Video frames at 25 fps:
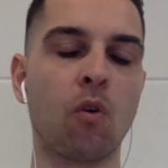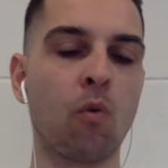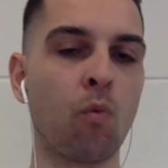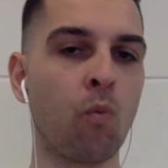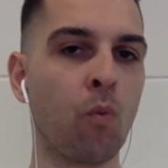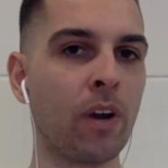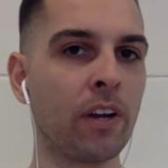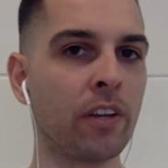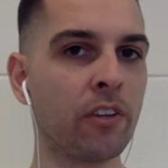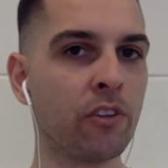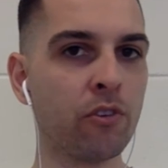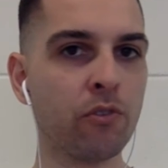
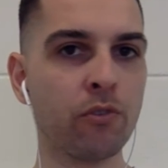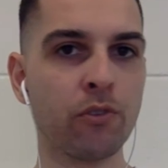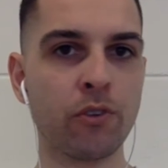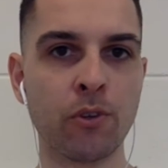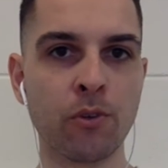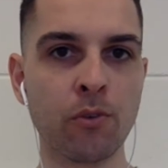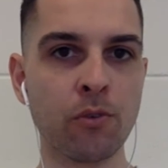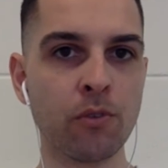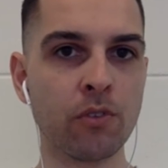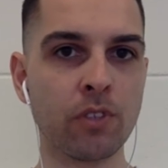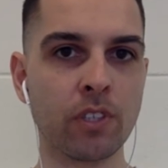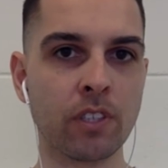when you
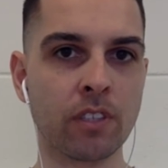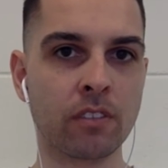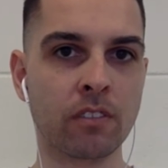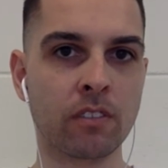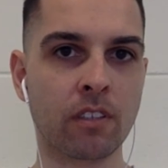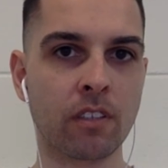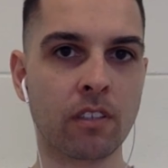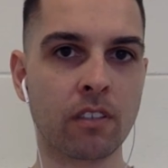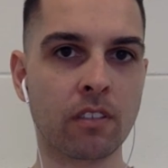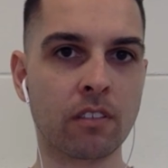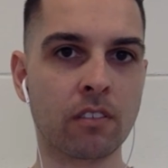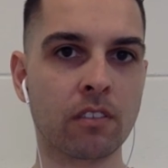do these
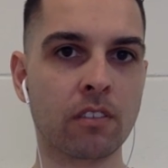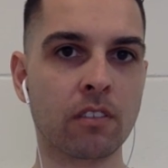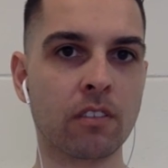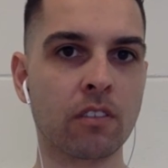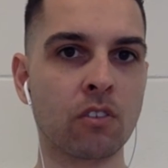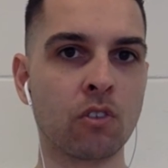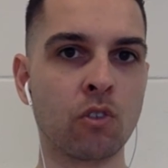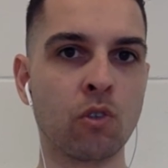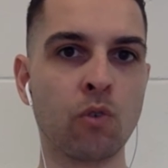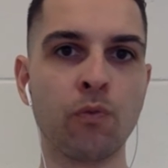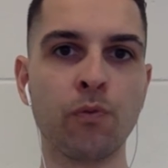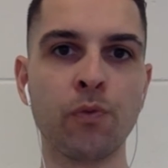things
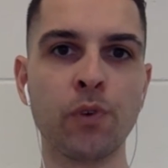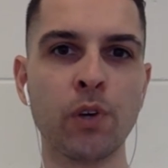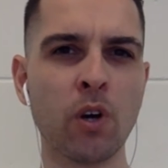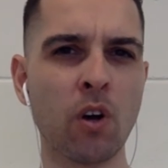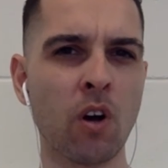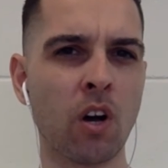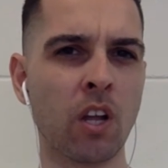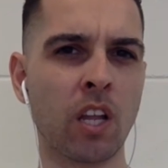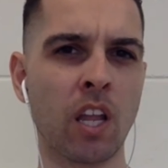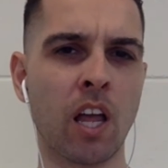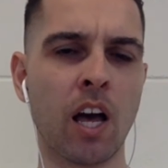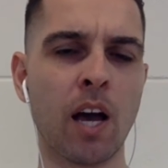you
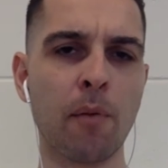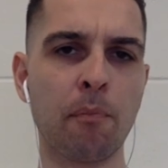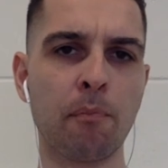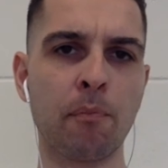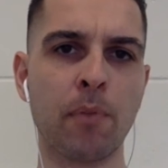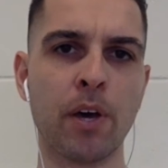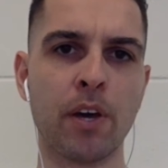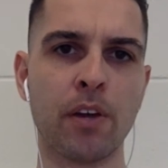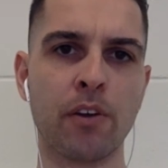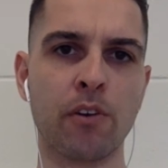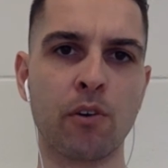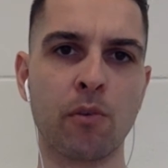feel a lot
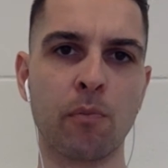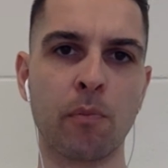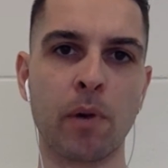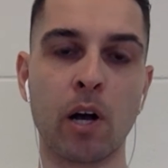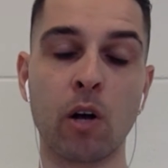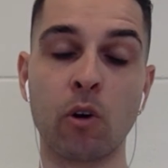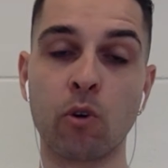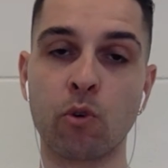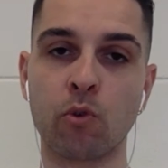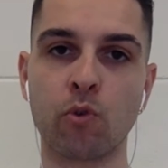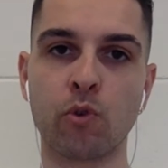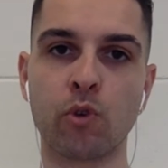better
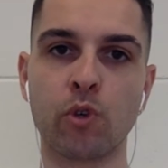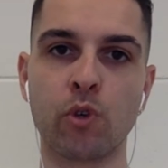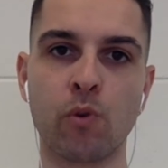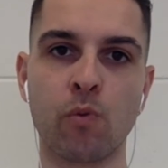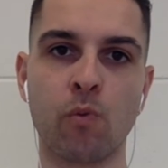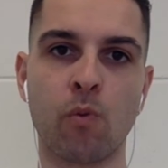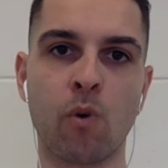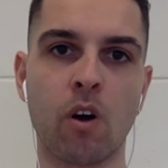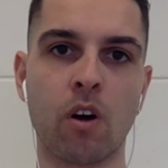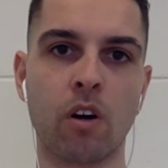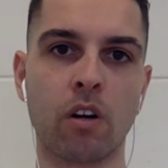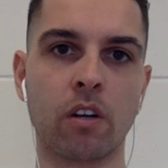about who
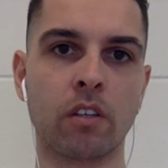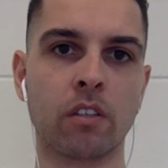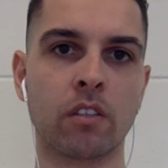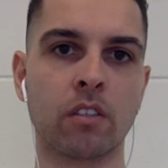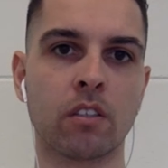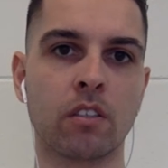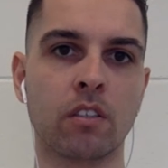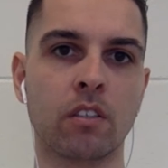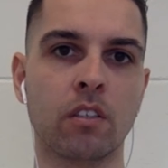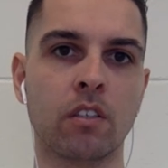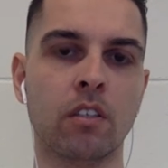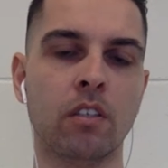you are
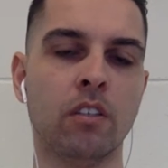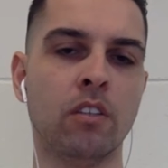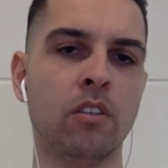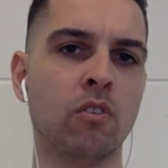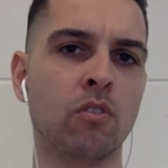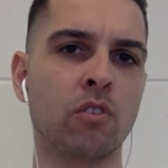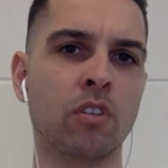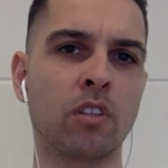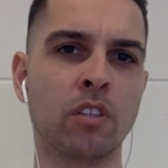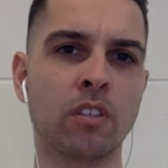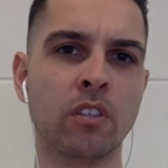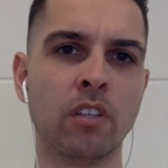you
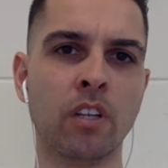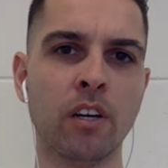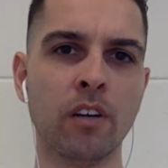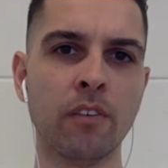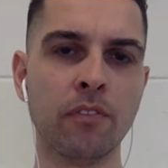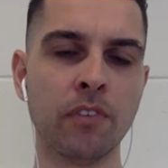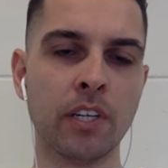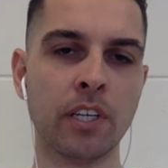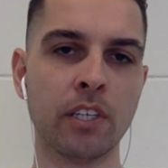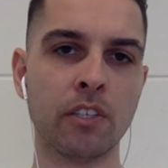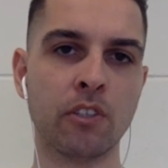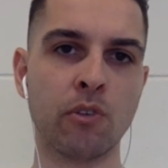know the
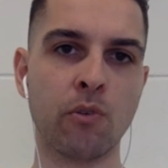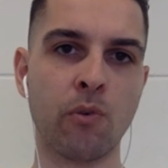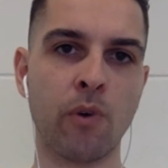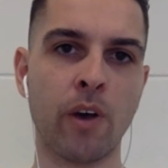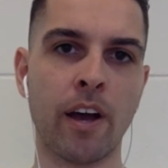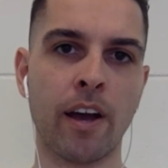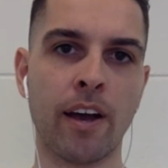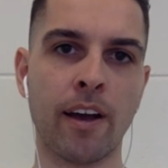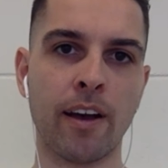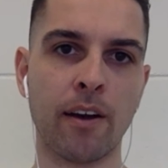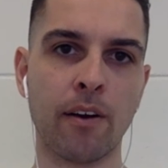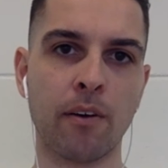love that you
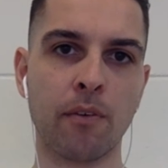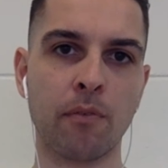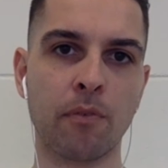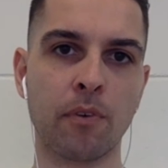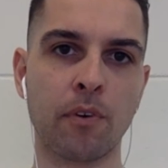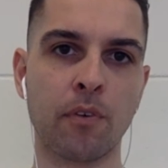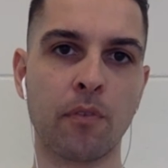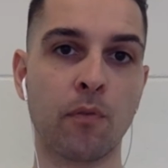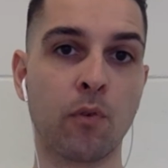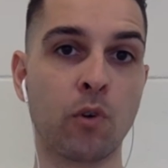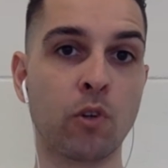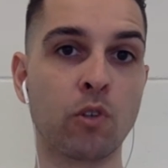have
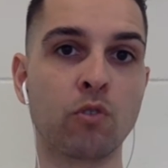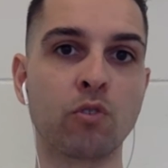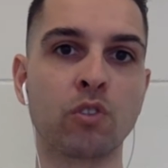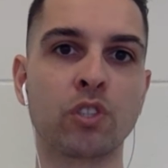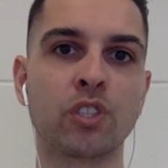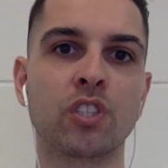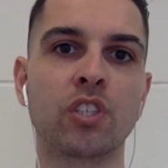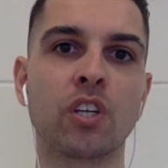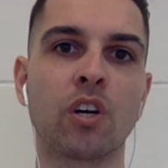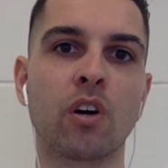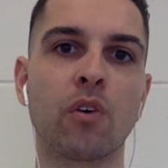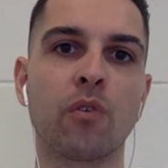for
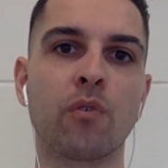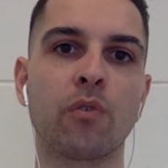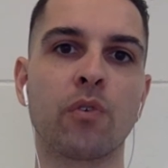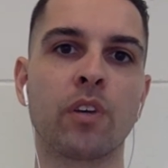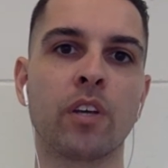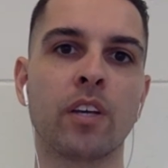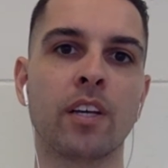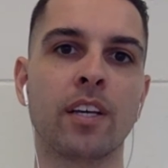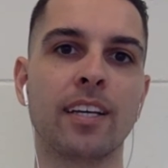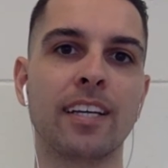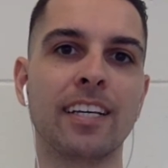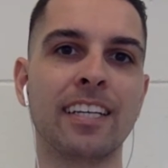yourself
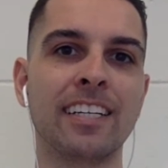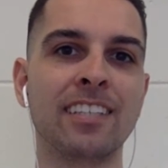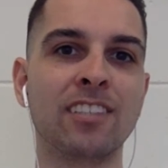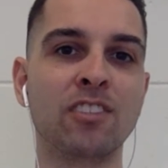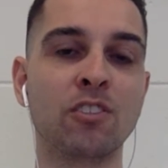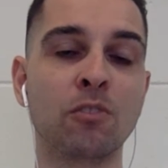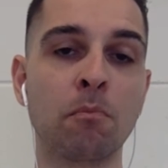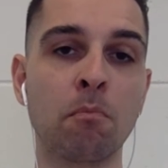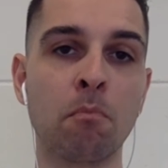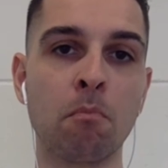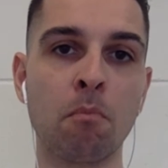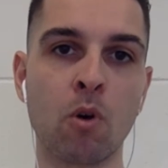
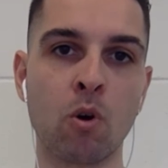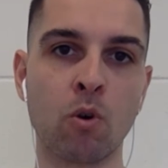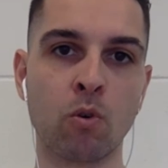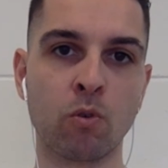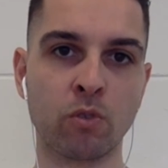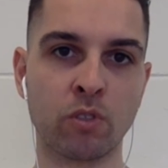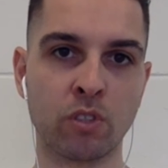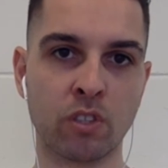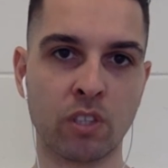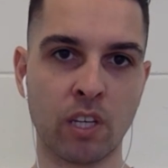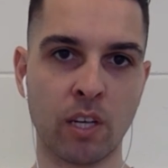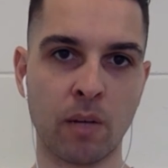is
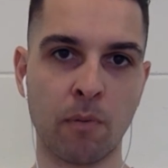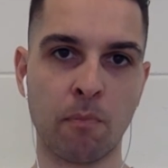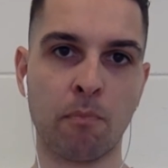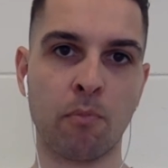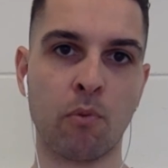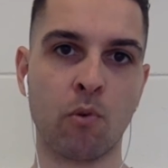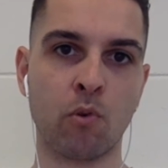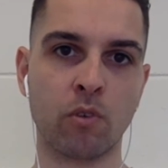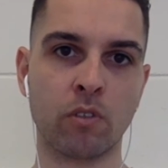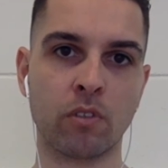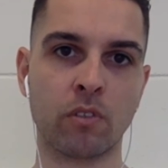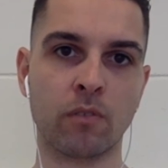most
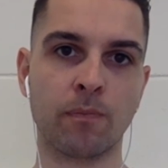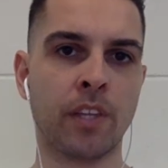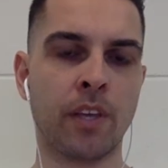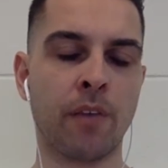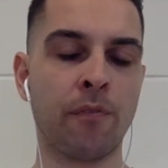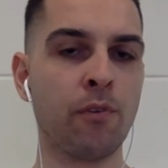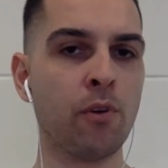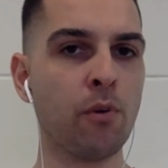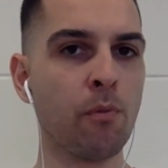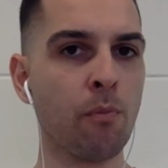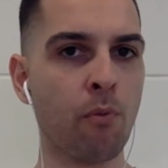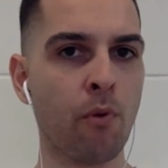important.
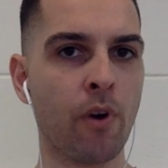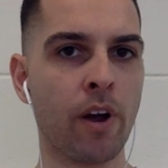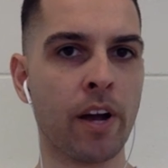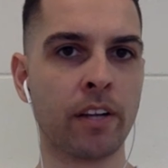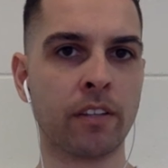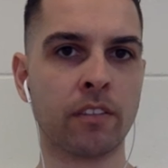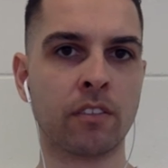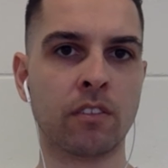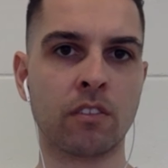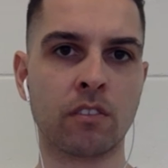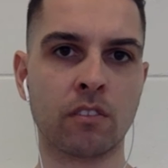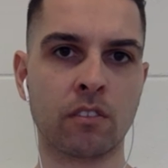If you
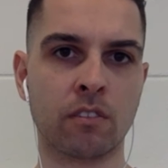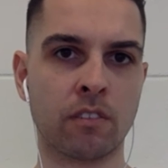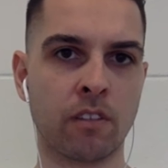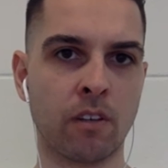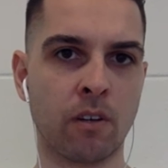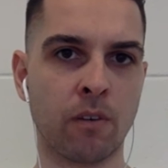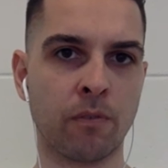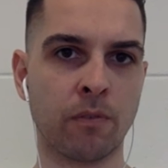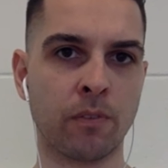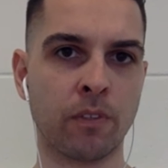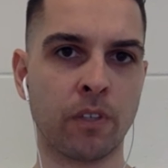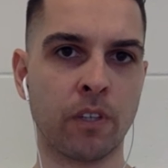practice
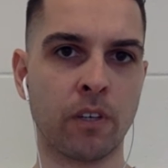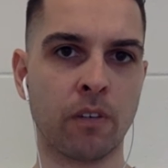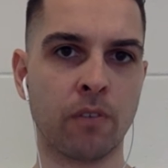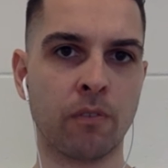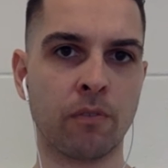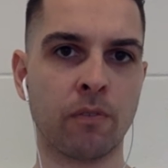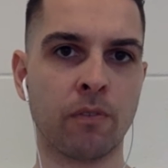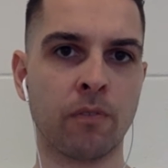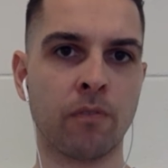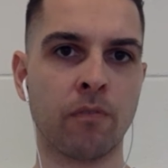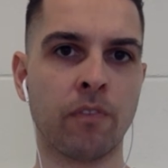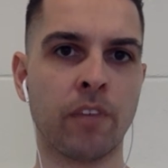self love
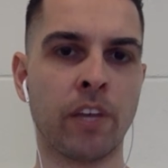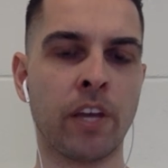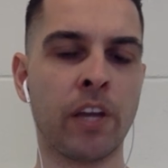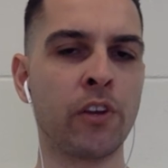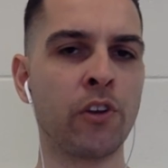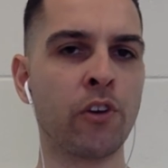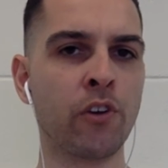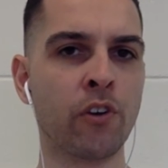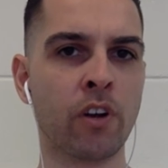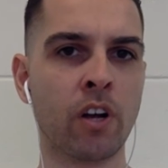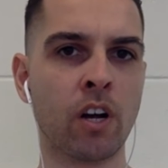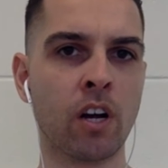
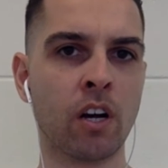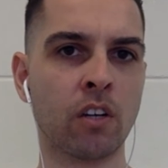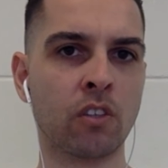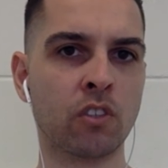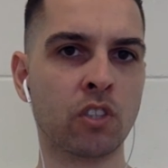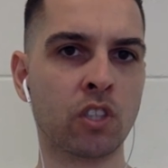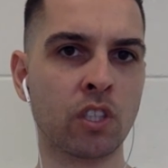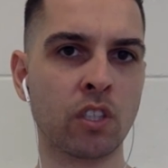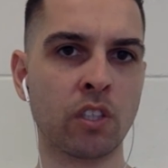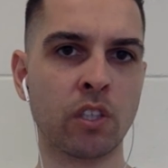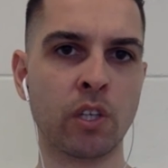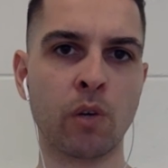and you're
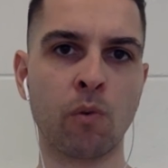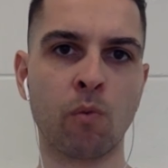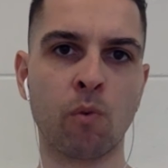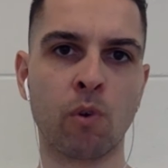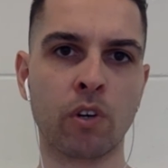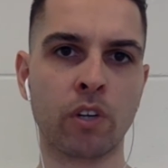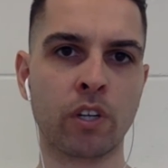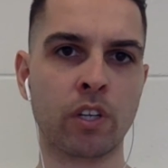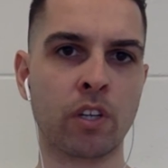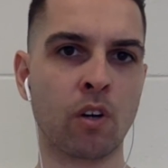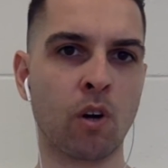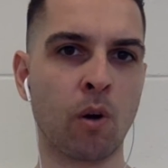constantly
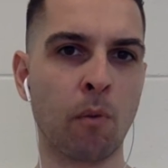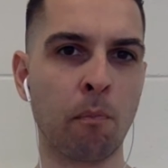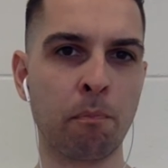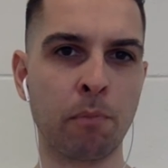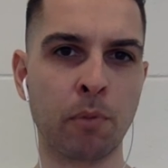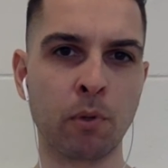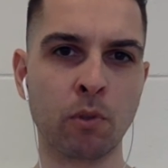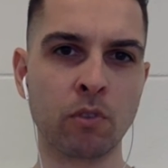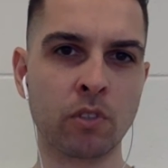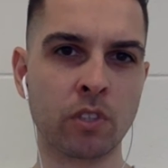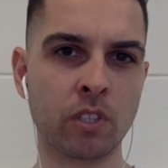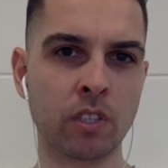working on
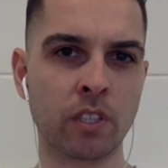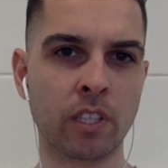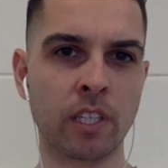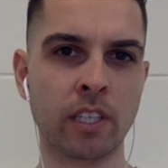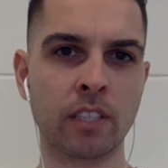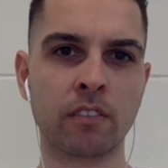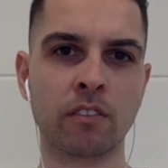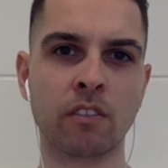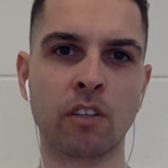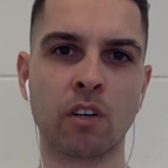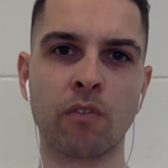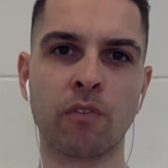boosting
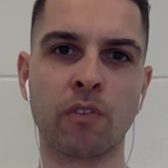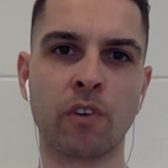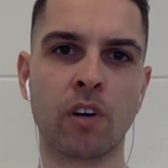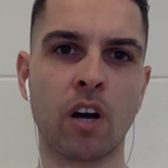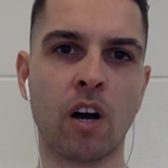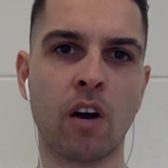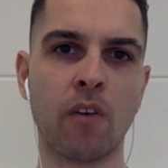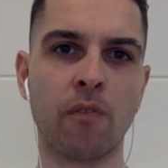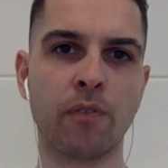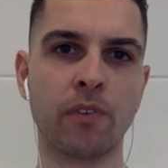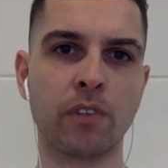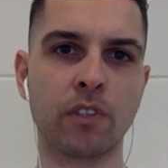that self
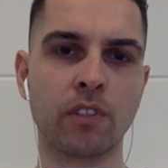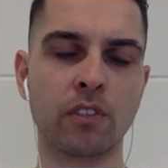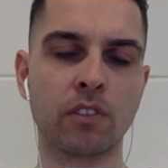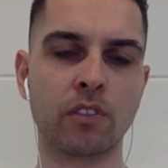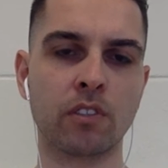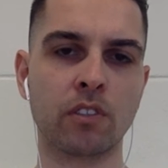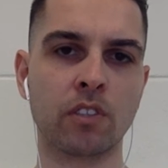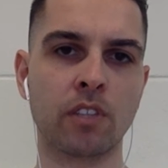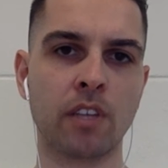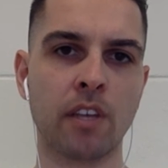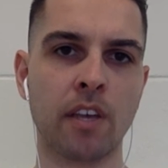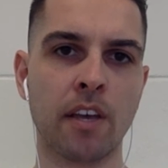
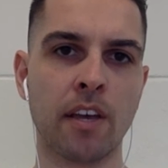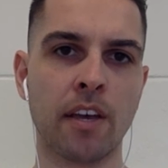confidence,